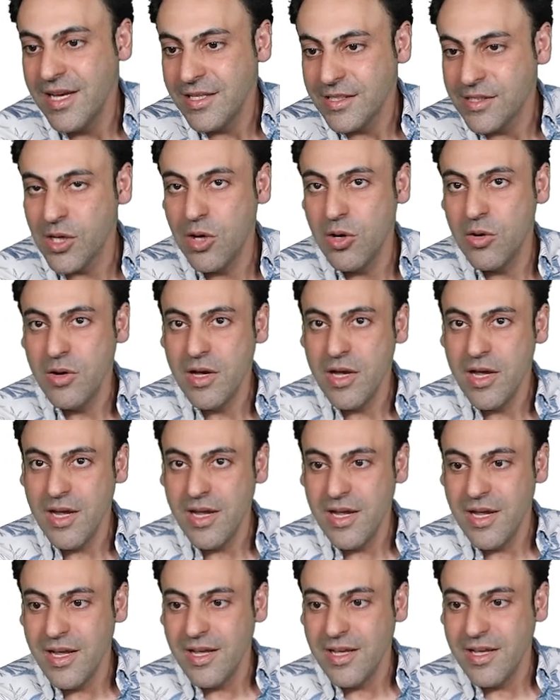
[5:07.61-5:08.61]
So
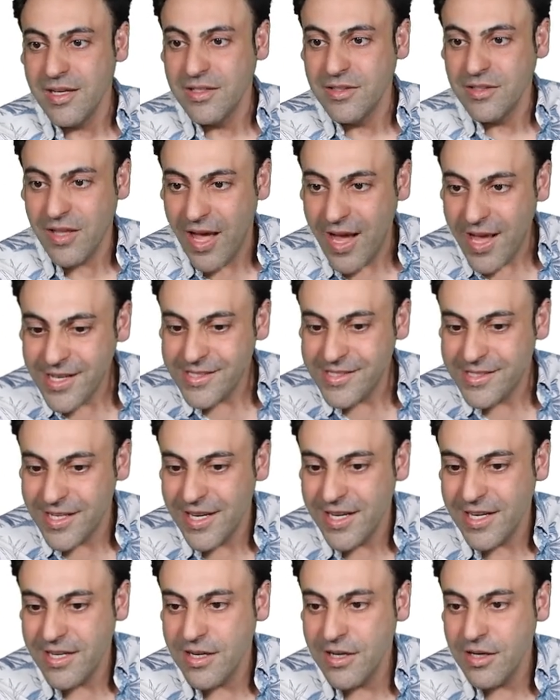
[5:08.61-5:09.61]

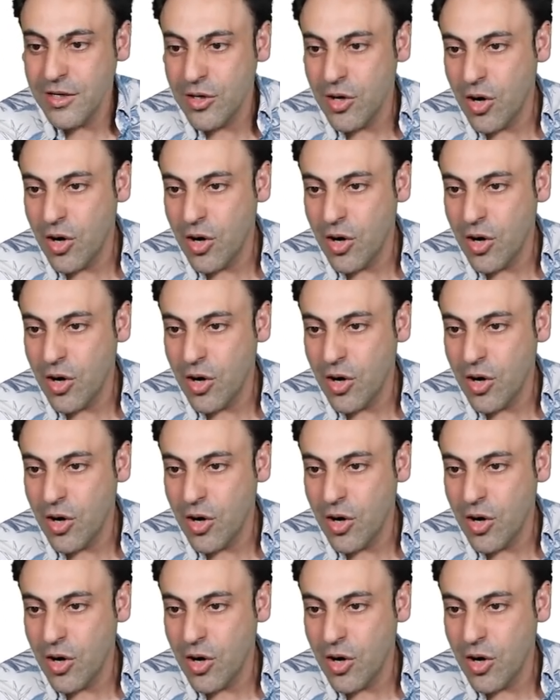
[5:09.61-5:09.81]
glycine